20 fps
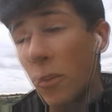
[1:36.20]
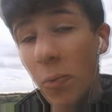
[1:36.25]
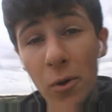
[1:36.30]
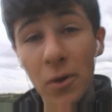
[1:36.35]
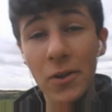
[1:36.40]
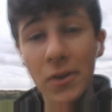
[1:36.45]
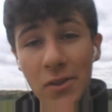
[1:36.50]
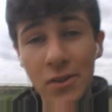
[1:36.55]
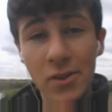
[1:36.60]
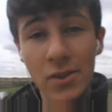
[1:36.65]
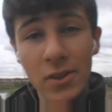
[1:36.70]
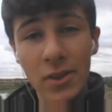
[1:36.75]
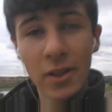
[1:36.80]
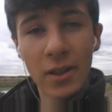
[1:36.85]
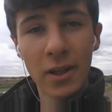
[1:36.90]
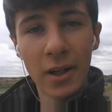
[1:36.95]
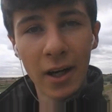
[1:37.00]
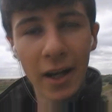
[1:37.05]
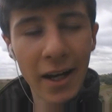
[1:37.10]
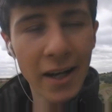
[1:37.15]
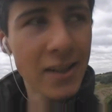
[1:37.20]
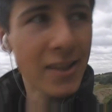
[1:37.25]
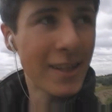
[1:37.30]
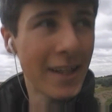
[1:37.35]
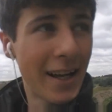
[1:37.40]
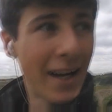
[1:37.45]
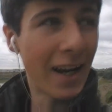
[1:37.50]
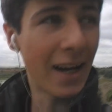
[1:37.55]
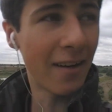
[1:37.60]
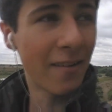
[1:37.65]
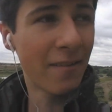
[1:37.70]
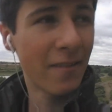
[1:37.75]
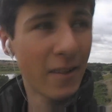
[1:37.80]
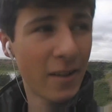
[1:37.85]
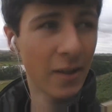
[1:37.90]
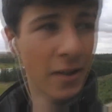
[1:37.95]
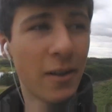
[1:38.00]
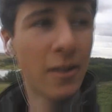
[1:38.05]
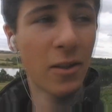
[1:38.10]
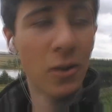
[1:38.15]
For once, I actually
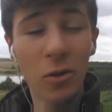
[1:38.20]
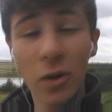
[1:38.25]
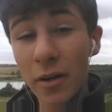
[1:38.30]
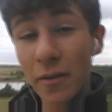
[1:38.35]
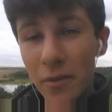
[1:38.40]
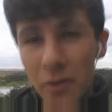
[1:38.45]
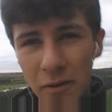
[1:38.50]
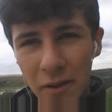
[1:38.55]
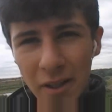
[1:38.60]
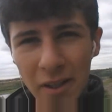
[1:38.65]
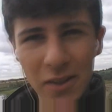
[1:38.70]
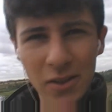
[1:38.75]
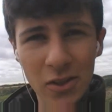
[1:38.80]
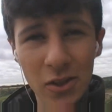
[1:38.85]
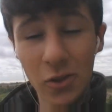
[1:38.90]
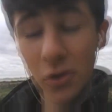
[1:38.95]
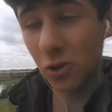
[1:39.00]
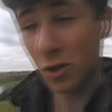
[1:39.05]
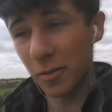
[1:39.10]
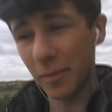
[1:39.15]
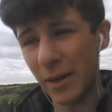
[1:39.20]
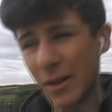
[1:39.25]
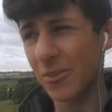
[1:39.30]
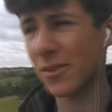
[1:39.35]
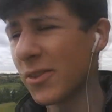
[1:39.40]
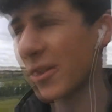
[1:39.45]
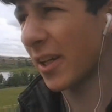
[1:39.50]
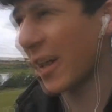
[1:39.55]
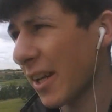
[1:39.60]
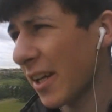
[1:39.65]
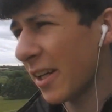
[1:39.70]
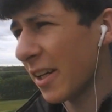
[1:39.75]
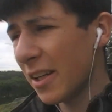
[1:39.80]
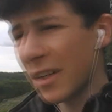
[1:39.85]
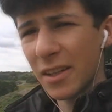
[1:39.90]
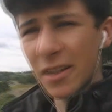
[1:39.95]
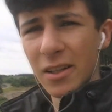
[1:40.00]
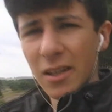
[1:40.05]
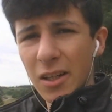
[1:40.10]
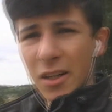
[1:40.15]
have quite a few things to talk about today.
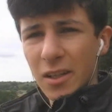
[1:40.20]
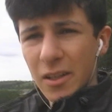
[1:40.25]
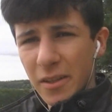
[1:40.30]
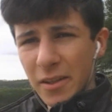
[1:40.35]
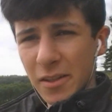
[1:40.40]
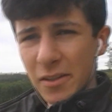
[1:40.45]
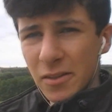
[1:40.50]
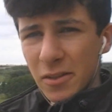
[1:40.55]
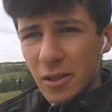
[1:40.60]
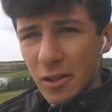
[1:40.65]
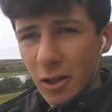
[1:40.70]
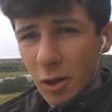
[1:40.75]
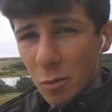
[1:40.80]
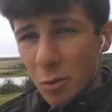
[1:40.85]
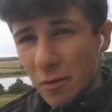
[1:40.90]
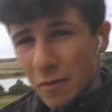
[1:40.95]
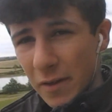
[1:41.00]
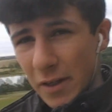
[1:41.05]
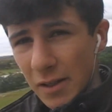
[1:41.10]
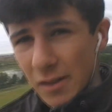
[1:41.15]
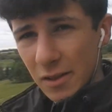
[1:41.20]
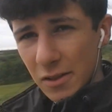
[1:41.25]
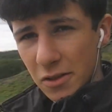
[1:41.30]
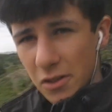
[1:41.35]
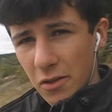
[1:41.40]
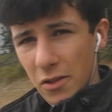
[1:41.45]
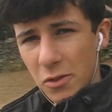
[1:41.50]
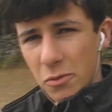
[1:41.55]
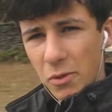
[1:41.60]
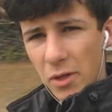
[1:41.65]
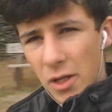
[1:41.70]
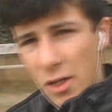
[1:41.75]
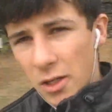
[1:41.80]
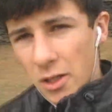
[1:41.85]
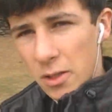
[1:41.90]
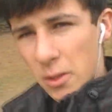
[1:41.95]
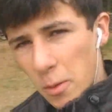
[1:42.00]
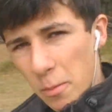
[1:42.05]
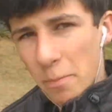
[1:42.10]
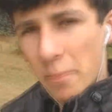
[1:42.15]
There's no light on my face, let's go this way.
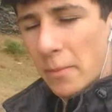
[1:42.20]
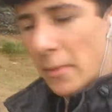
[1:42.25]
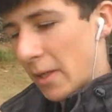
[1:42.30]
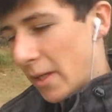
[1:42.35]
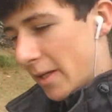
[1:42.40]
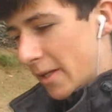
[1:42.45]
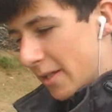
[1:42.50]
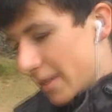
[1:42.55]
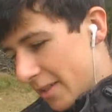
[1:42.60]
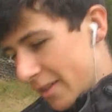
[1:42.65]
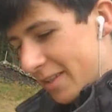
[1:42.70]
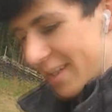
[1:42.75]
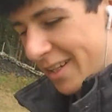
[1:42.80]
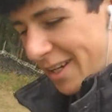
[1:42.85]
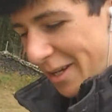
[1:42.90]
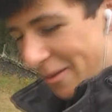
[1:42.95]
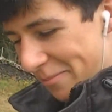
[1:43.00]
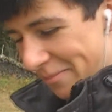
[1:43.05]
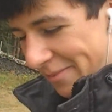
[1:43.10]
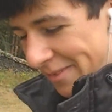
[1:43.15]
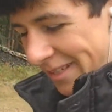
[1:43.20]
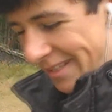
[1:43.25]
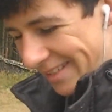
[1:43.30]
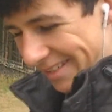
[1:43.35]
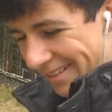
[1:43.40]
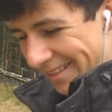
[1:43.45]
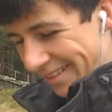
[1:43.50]
Yep. A